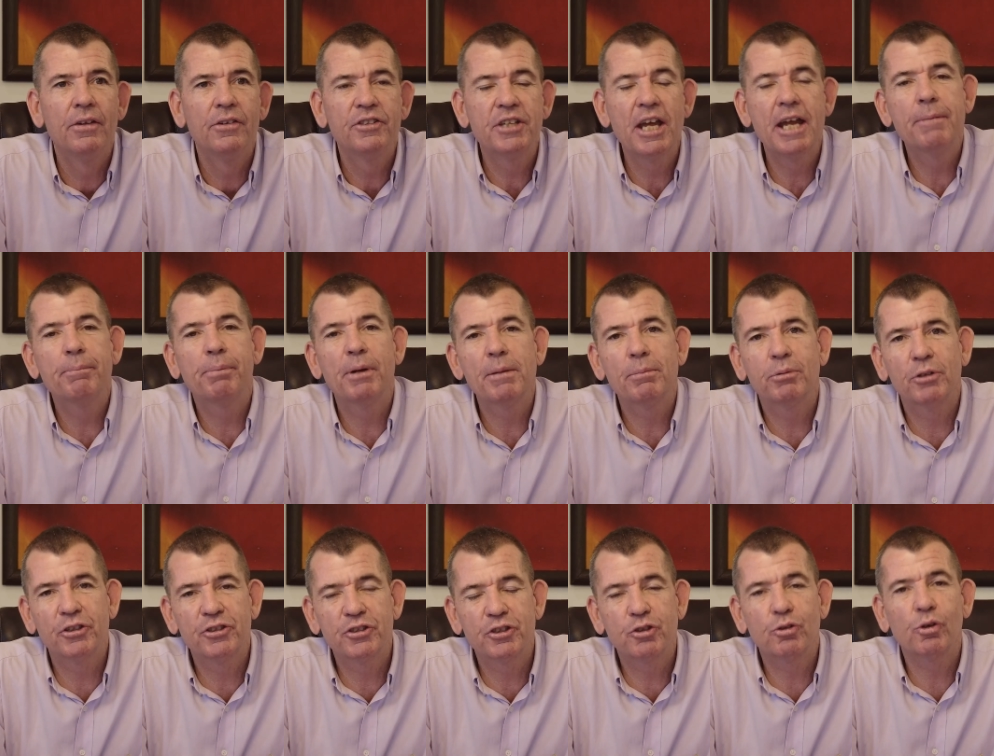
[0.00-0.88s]
10
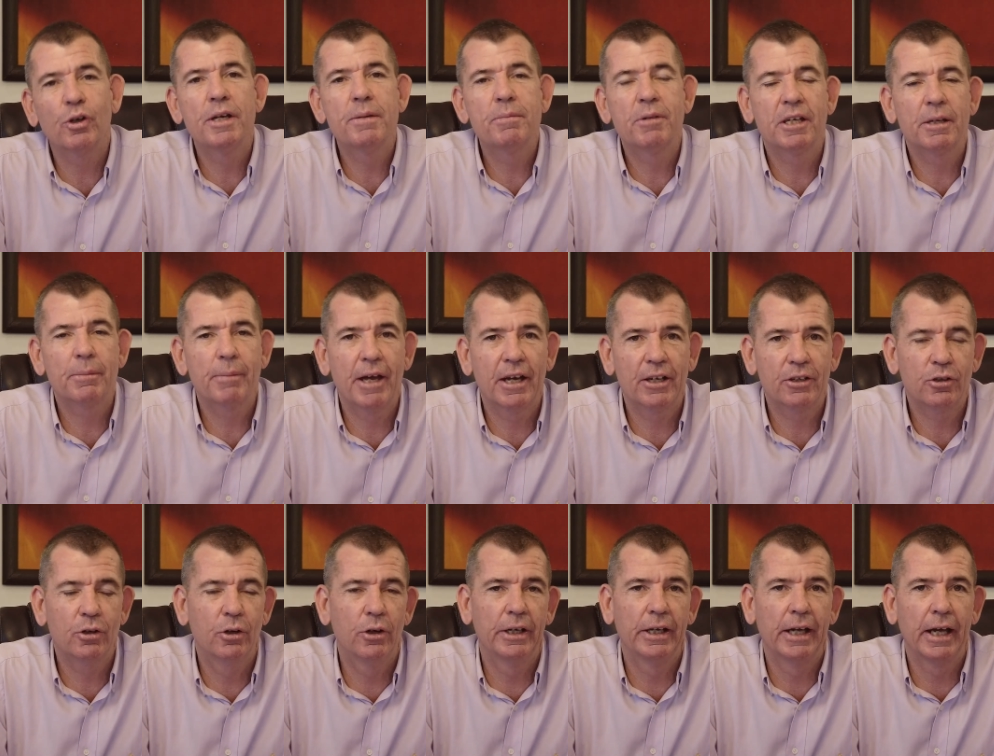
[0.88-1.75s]
people are screaming about
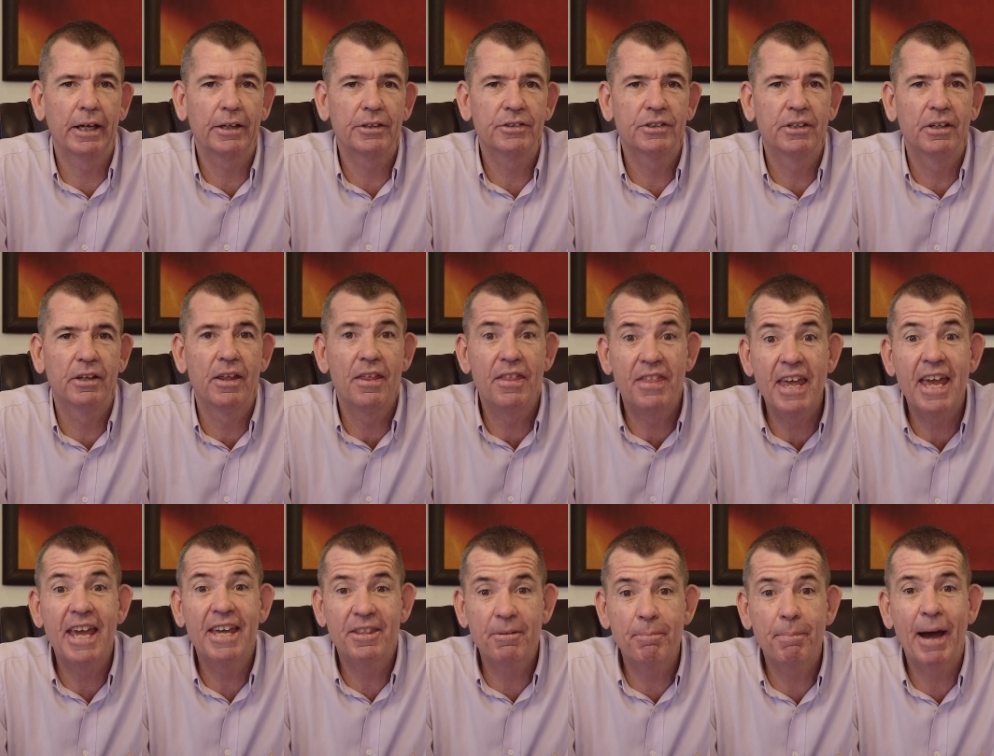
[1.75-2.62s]
kayaks.
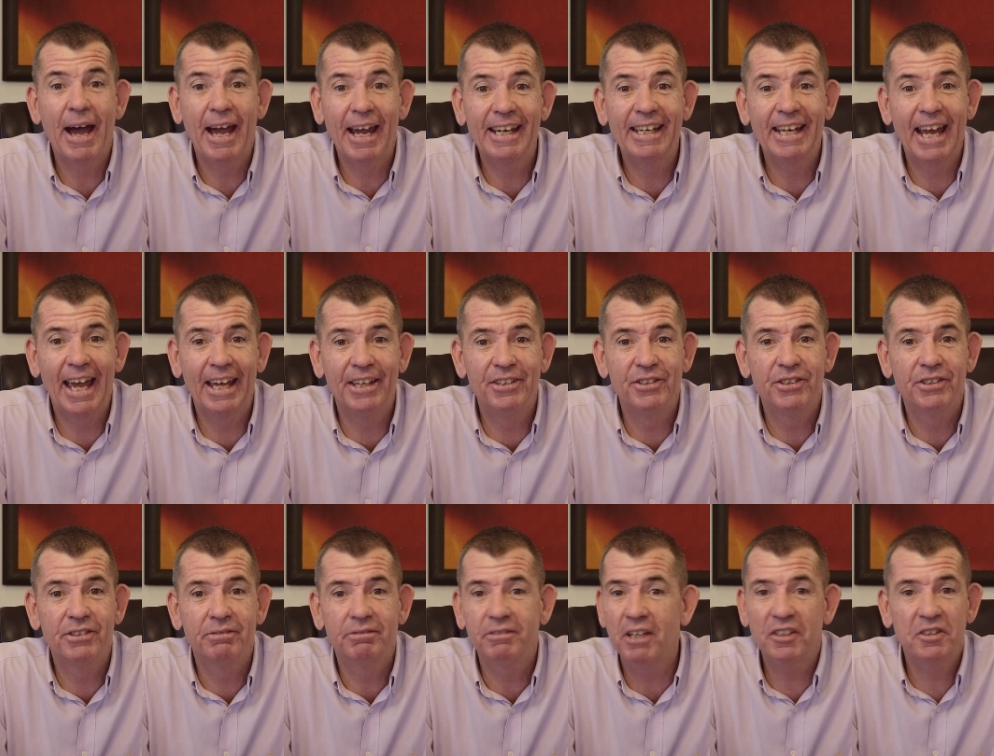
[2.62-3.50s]
They're the paid
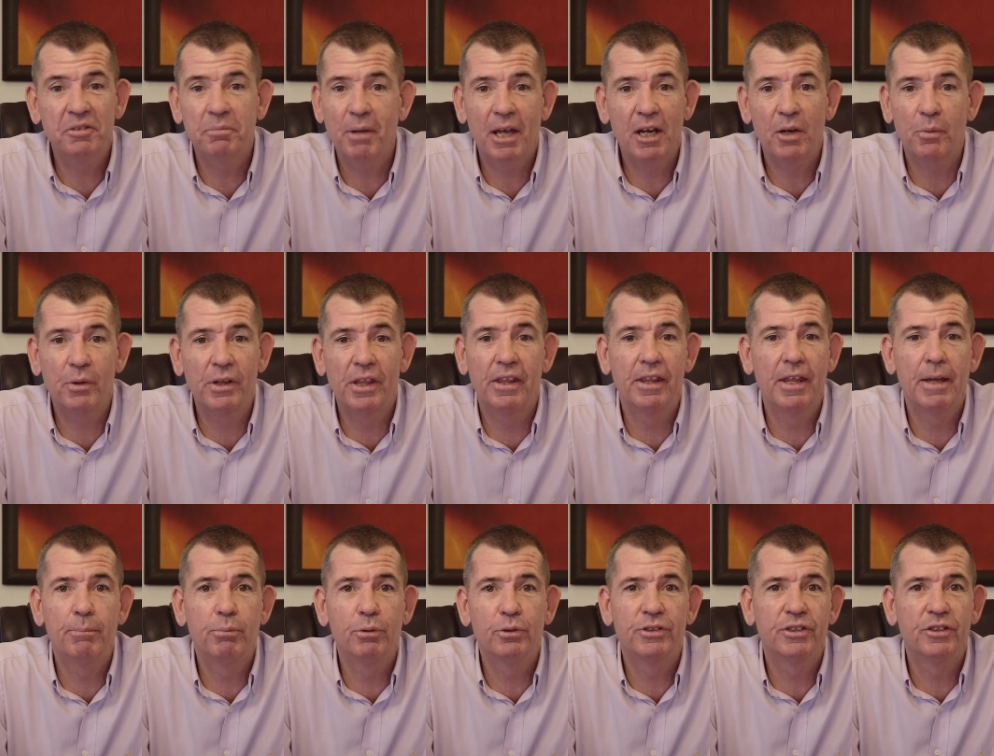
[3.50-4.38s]
ads. Doesn't matter whether
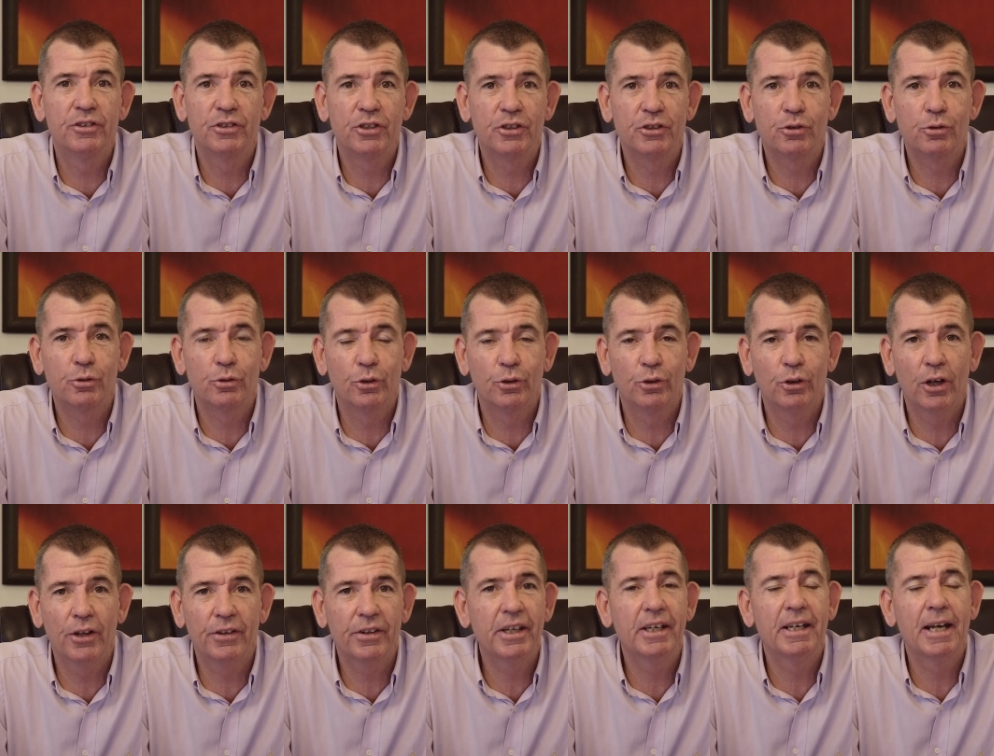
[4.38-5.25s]
their business is good or
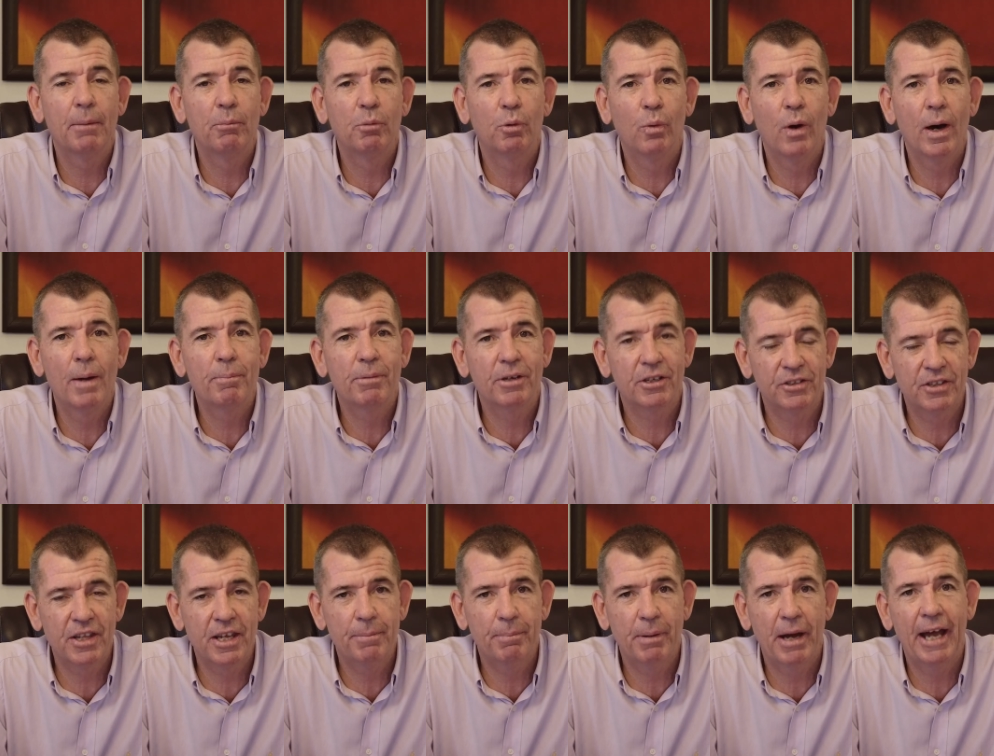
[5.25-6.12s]
not. They're number one
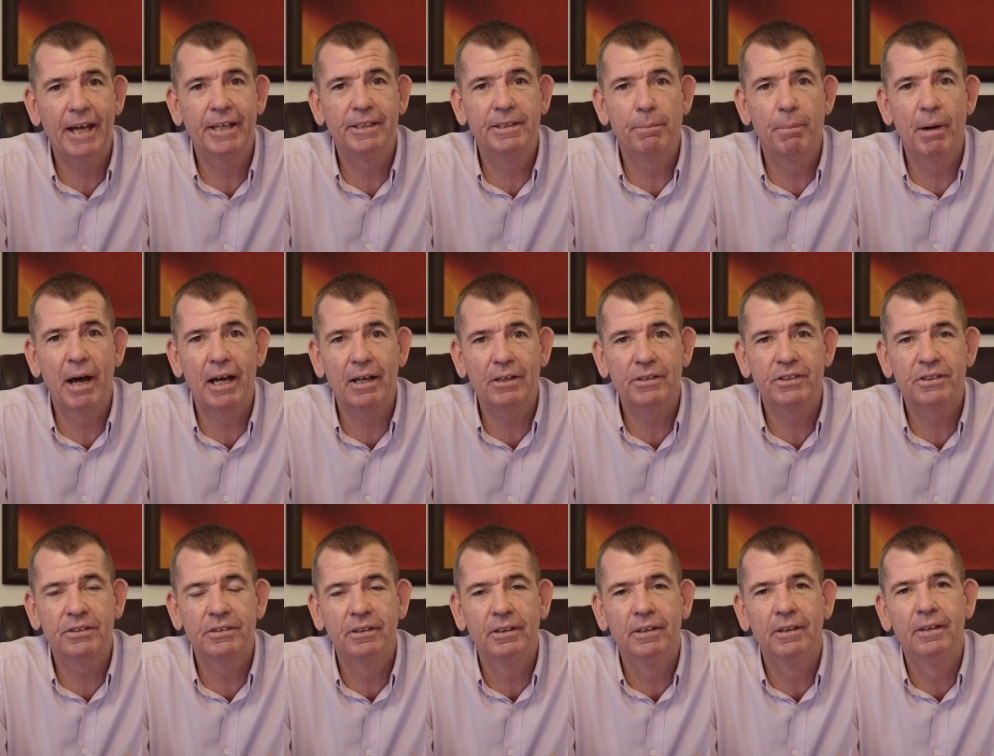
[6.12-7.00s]
because they're paying the bucks,